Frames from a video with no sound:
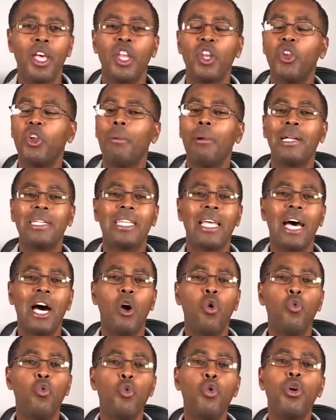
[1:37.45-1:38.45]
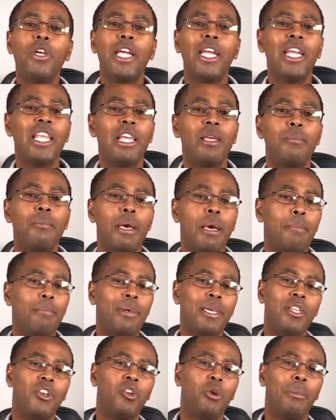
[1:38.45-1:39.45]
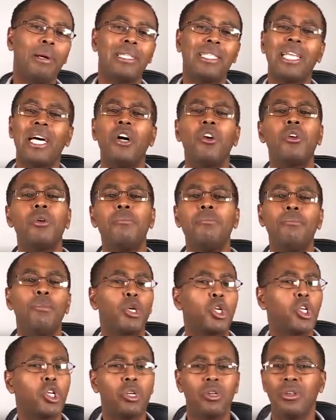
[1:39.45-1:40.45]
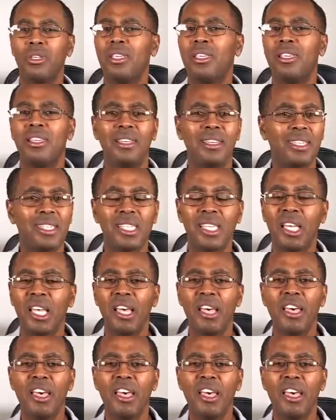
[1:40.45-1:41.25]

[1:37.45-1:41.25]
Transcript: No matter how wounded he may be, no matter how emotional he is,